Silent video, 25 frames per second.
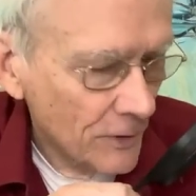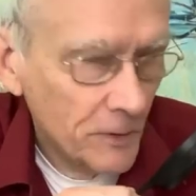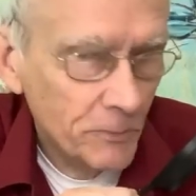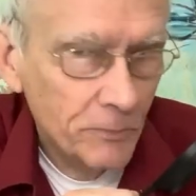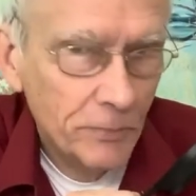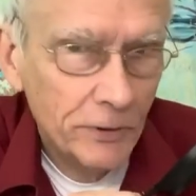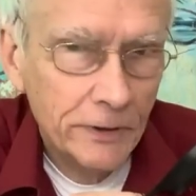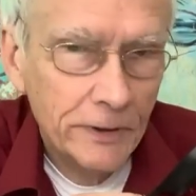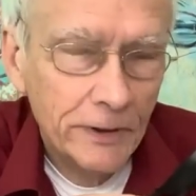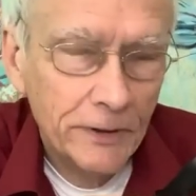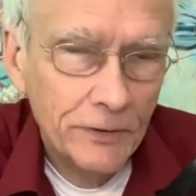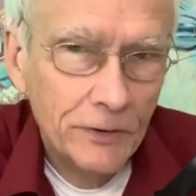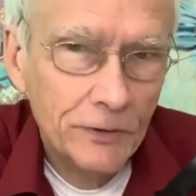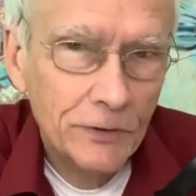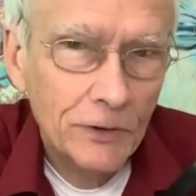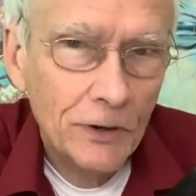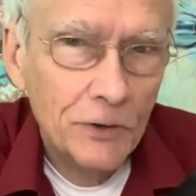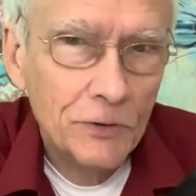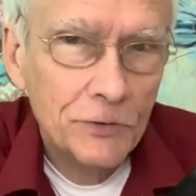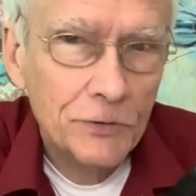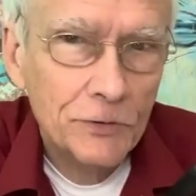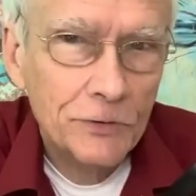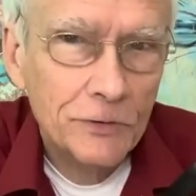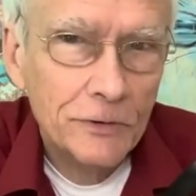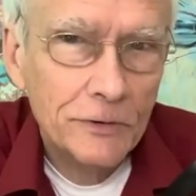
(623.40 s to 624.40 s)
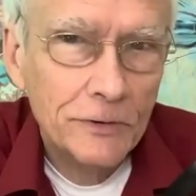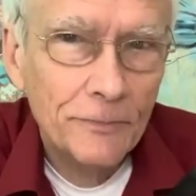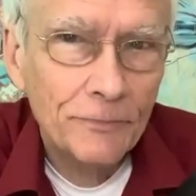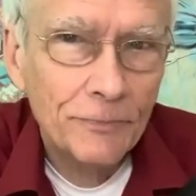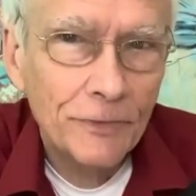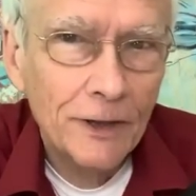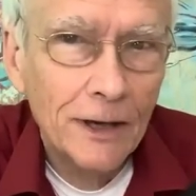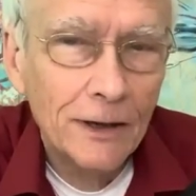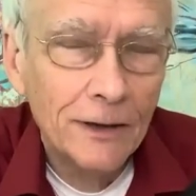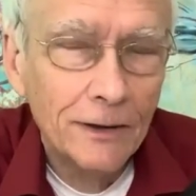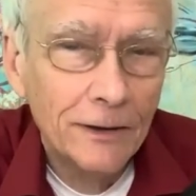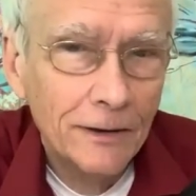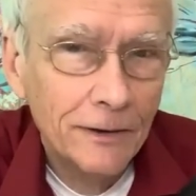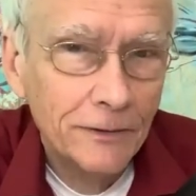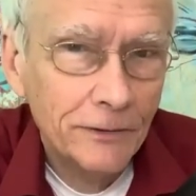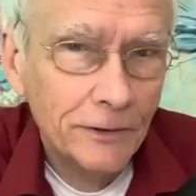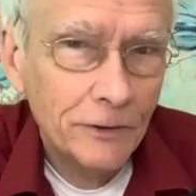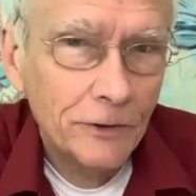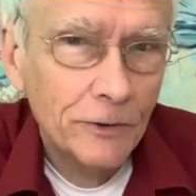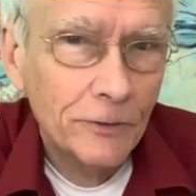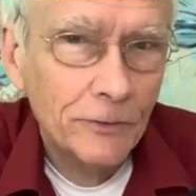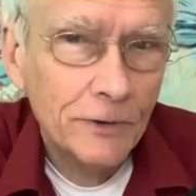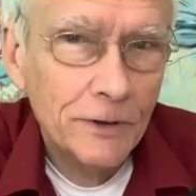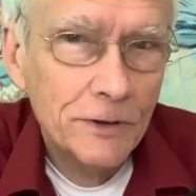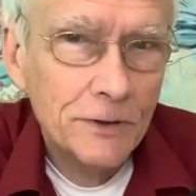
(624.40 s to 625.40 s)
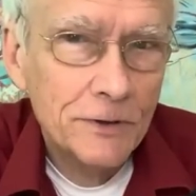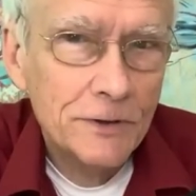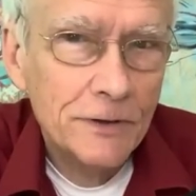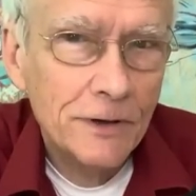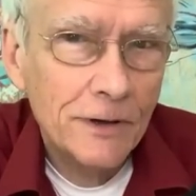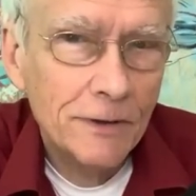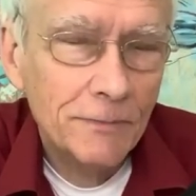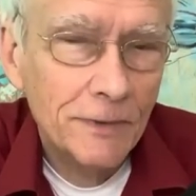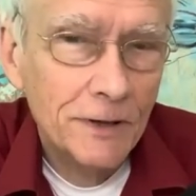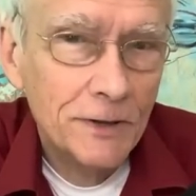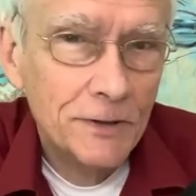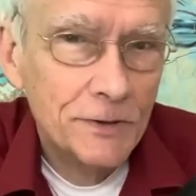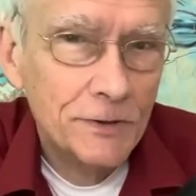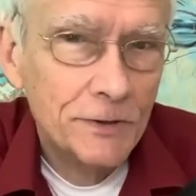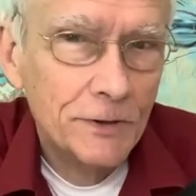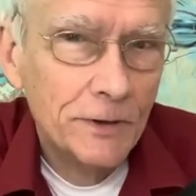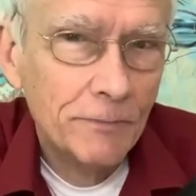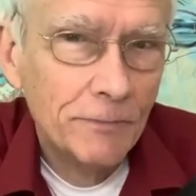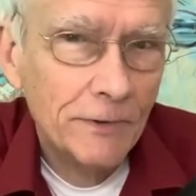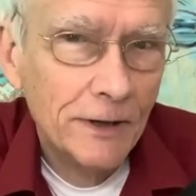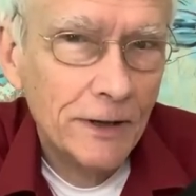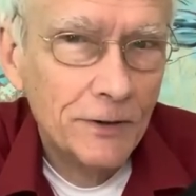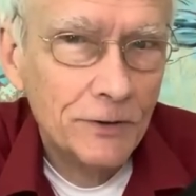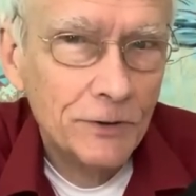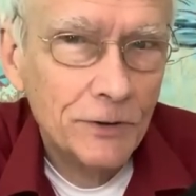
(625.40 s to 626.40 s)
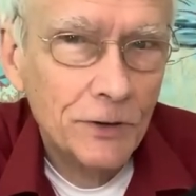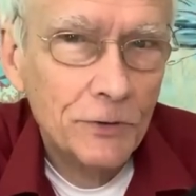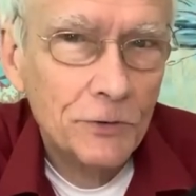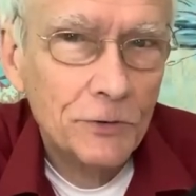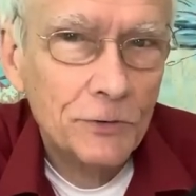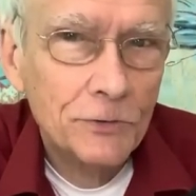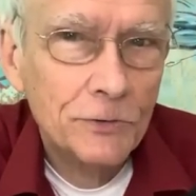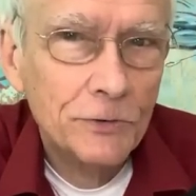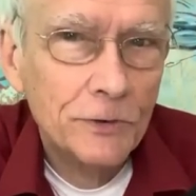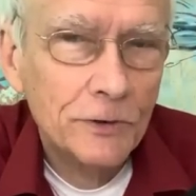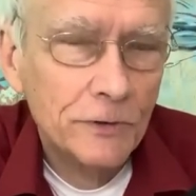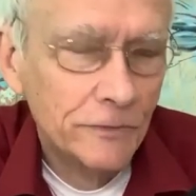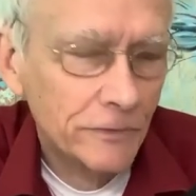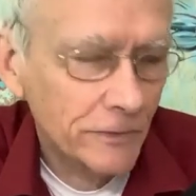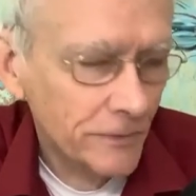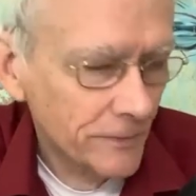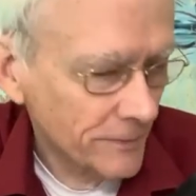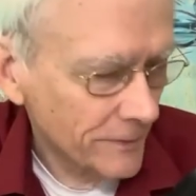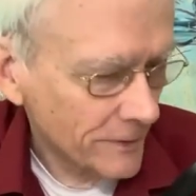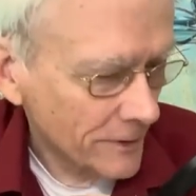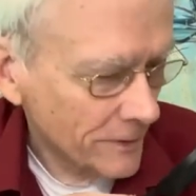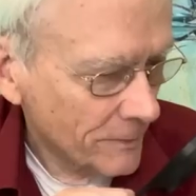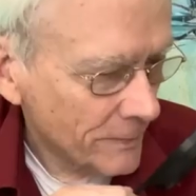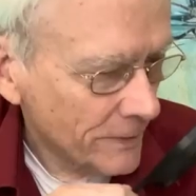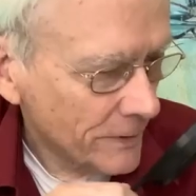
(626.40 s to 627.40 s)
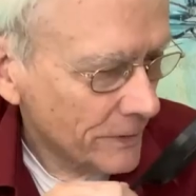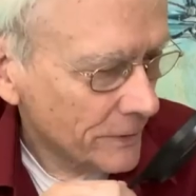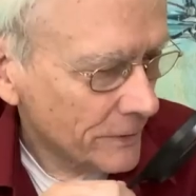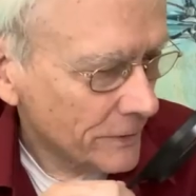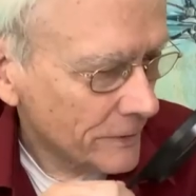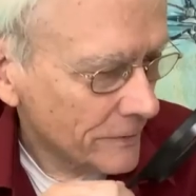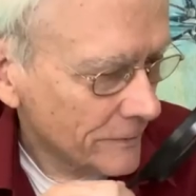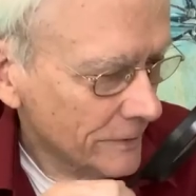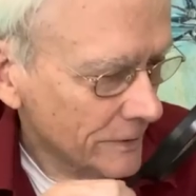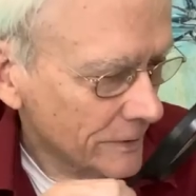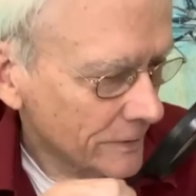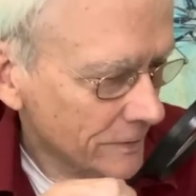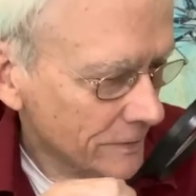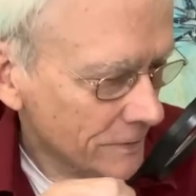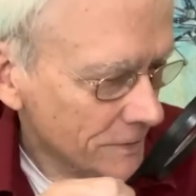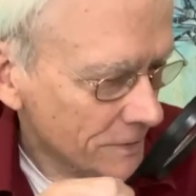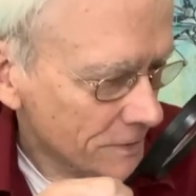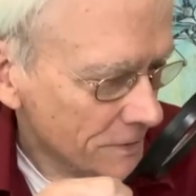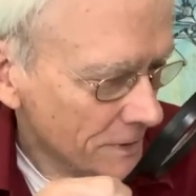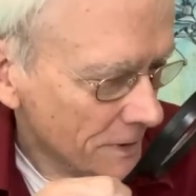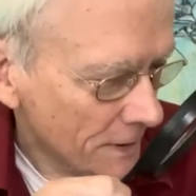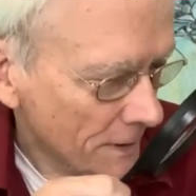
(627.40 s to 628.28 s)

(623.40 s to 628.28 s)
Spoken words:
put it in the toaster. Another reason I messed up that toast over a period of years.